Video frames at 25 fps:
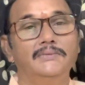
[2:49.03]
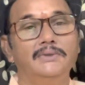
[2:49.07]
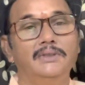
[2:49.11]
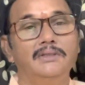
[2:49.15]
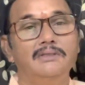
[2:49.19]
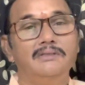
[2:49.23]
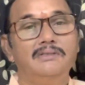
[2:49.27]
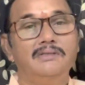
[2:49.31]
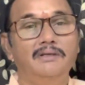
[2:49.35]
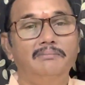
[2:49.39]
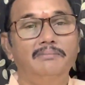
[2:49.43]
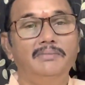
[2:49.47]

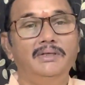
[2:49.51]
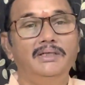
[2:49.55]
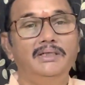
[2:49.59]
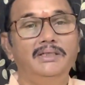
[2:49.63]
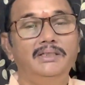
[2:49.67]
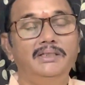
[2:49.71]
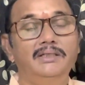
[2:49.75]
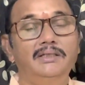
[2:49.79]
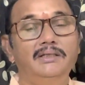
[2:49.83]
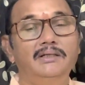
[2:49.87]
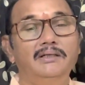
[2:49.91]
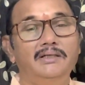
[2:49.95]

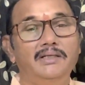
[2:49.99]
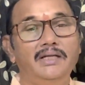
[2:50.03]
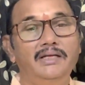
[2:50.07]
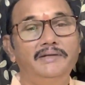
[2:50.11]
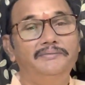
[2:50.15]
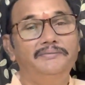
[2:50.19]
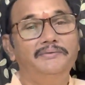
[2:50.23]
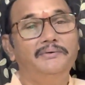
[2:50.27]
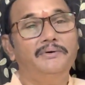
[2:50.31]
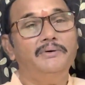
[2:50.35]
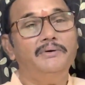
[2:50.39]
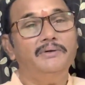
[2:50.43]
Somebody
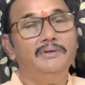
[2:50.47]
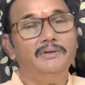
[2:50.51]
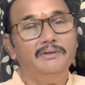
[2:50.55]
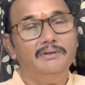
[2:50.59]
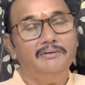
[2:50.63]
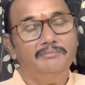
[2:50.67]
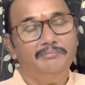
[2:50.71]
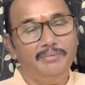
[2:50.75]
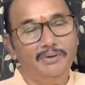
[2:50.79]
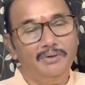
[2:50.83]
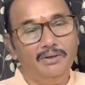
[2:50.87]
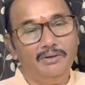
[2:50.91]
telephoned
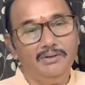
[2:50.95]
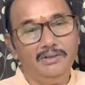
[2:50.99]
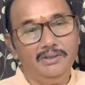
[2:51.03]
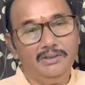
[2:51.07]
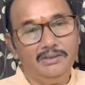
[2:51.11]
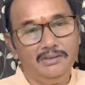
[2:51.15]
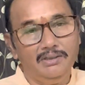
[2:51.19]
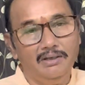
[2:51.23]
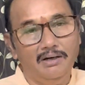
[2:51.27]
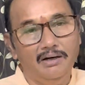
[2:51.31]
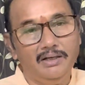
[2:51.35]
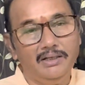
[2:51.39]

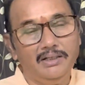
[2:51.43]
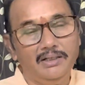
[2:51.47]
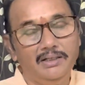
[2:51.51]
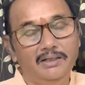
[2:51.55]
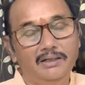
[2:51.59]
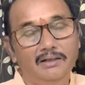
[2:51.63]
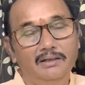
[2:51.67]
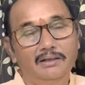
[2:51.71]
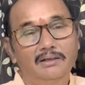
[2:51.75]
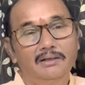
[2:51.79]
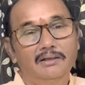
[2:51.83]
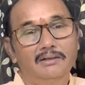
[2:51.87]
Pulkit
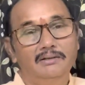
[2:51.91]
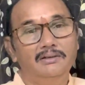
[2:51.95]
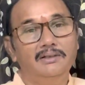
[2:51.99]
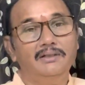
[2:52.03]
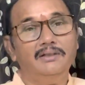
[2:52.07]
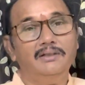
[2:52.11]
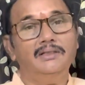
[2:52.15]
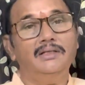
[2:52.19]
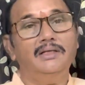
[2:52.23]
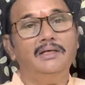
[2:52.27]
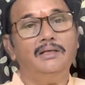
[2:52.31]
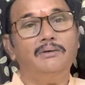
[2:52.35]
ARYA
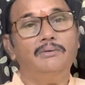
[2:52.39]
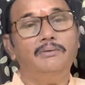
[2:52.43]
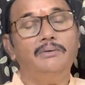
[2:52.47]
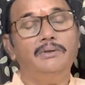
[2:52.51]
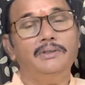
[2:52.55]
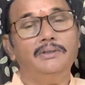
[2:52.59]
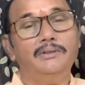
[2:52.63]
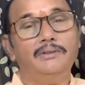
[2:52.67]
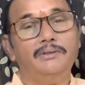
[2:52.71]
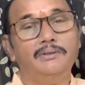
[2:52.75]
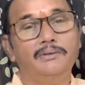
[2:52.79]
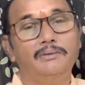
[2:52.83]
that they are
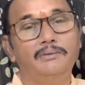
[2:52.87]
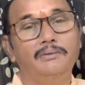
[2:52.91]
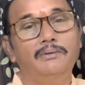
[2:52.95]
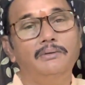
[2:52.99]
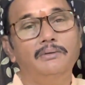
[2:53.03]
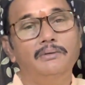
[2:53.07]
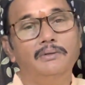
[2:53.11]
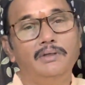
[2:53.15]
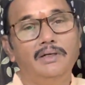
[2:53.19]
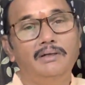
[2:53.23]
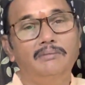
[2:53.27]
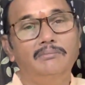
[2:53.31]
going to
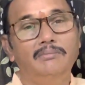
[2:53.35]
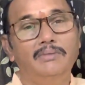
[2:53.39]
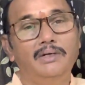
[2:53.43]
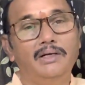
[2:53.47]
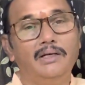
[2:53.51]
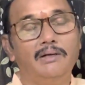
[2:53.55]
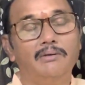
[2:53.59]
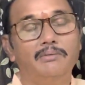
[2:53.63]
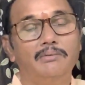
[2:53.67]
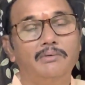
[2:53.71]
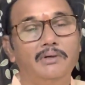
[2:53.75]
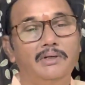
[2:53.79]
come
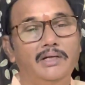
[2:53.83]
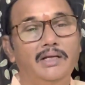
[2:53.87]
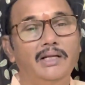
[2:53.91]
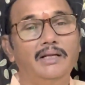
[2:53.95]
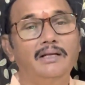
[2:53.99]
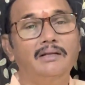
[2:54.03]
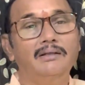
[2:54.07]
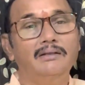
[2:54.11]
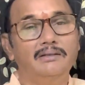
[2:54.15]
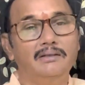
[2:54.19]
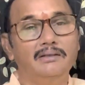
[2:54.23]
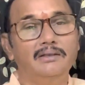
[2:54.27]
around
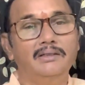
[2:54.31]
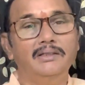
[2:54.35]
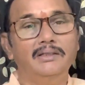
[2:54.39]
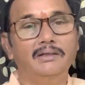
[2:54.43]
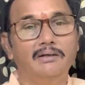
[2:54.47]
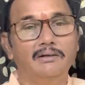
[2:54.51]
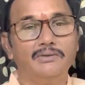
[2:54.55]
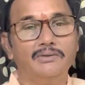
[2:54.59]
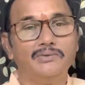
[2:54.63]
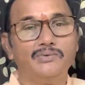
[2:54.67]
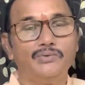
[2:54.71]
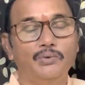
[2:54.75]
10:30
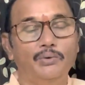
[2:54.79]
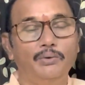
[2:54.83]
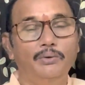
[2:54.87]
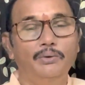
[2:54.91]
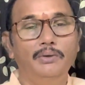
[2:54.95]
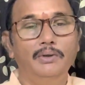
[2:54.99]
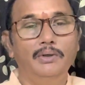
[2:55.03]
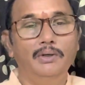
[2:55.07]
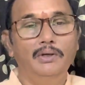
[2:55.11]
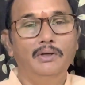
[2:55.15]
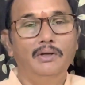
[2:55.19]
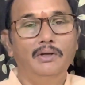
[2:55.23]
or
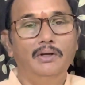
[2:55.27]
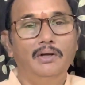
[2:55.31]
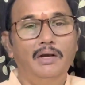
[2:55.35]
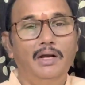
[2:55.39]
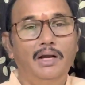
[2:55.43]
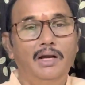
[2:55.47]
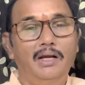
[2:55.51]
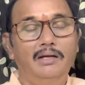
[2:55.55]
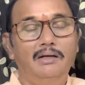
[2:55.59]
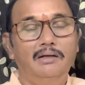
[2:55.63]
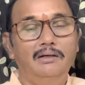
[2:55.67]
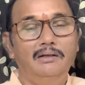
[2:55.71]
so.
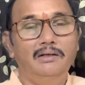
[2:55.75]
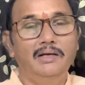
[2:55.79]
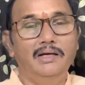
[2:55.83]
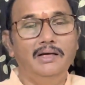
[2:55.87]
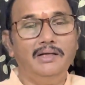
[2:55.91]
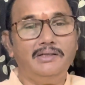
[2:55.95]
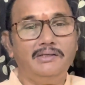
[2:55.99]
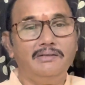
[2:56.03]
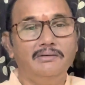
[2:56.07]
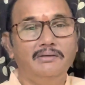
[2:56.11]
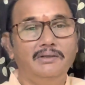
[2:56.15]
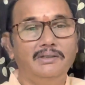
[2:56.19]
And
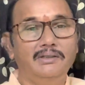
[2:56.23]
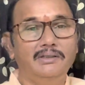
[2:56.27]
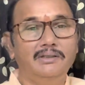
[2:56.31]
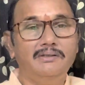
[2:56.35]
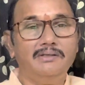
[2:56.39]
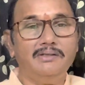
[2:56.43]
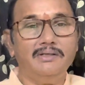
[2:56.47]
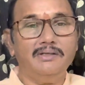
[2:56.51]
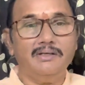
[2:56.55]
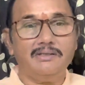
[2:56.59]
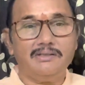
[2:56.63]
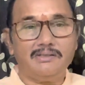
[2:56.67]
actually,
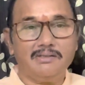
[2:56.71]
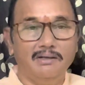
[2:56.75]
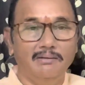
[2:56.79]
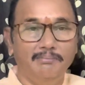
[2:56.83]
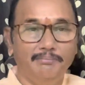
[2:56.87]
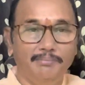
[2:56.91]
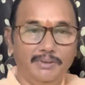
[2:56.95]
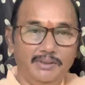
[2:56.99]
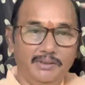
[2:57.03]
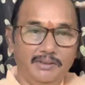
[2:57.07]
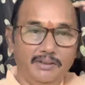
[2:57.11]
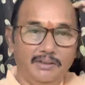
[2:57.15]
she has
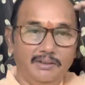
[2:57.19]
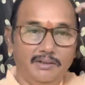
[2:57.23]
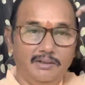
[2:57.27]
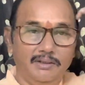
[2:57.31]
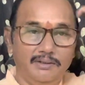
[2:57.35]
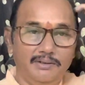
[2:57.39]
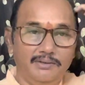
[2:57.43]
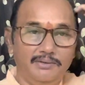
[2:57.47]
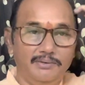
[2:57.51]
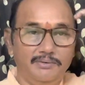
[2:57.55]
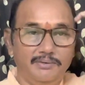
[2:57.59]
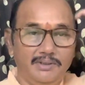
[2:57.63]
completed her
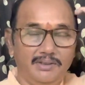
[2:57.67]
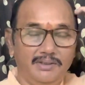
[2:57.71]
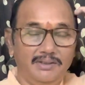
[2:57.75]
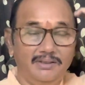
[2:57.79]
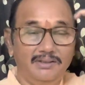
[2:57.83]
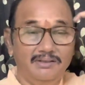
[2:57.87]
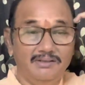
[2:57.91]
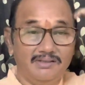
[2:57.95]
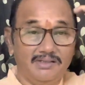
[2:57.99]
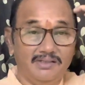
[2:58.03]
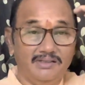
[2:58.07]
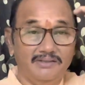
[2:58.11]

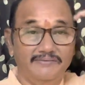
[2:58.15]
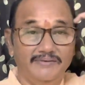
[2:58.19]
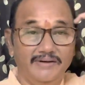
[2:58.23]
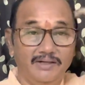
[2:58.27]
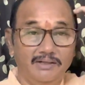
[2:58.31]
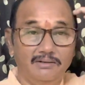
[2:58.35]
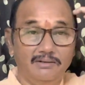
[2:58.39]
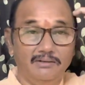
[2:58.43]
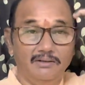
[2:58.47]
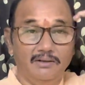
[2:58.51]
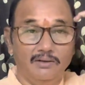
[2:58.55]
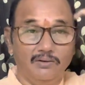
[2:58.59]
duty. She
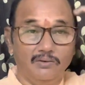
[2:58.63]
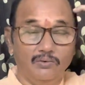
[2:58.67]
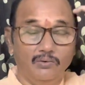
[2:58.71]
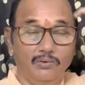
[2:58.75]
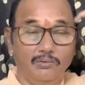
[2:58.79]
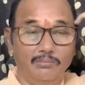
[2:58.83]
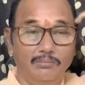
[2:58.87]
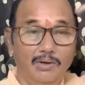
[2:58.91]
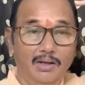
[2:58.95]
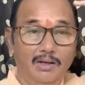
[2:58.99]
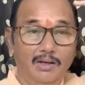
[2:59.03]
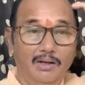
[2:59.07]
went to her
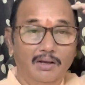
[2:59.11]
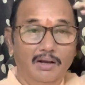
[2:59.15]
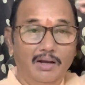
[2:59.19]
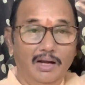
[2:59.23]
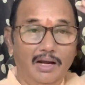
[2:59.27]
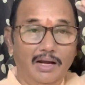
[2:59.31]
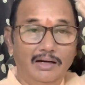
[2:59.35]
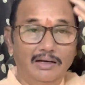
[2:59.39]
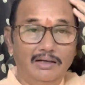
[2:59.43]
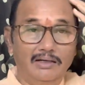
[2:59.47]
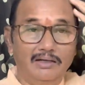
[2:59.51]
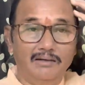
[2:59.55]
room,
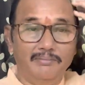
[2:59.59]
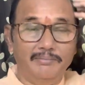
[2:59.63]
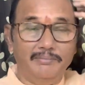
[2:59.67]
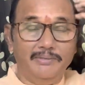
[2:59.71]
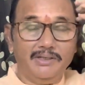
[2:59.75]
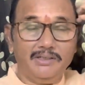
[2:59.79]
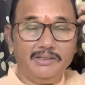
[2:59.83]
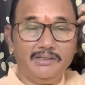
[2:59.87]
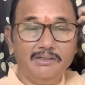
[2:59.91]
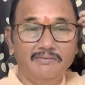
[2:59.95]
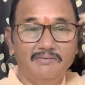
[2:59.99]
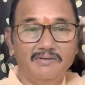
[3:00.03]
and
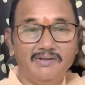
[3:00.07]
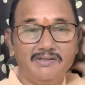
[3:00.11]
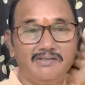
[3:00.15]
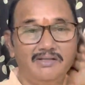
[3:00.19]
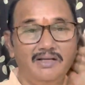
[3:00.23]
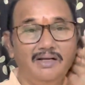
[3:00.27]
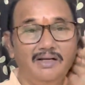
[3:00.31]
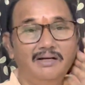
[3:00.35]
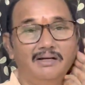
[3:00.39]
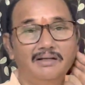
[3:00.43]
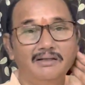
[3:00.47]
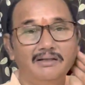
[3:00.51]
intimation was
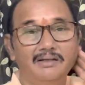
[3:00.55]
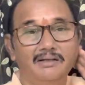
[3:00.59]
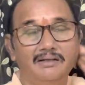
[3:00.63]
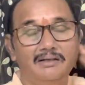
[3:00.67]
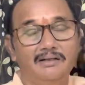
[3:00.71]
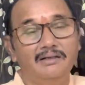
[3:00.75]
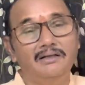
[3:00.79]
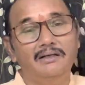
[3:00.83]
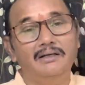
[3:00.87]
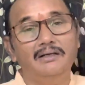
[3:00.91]
sent that